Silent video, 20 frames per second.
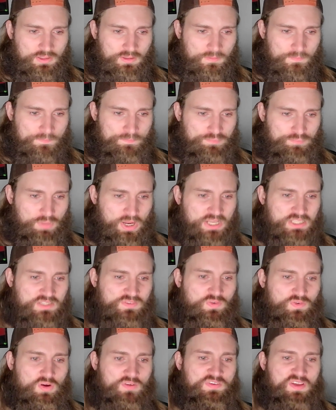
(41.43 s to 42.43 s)
Minus
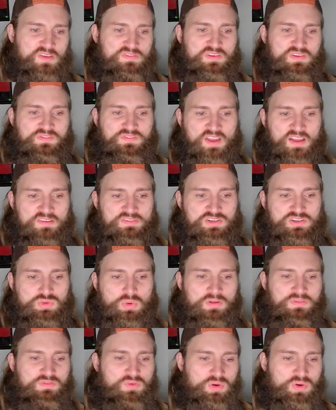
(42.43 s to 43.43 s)
450 favorite,
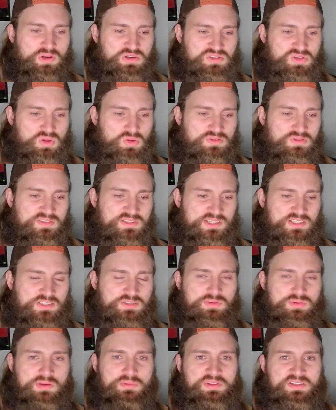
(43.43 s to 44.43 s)
24 years old,
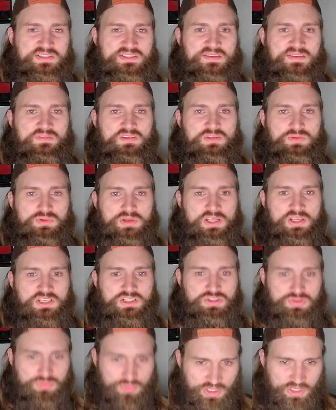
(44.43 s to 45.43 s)
6'3 with a 73
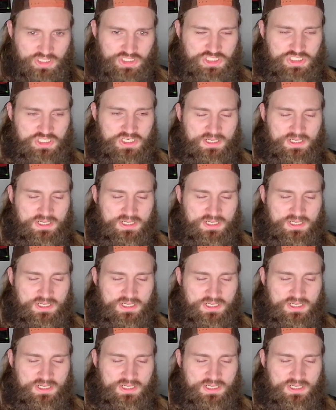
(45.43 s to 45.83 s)
inch reach.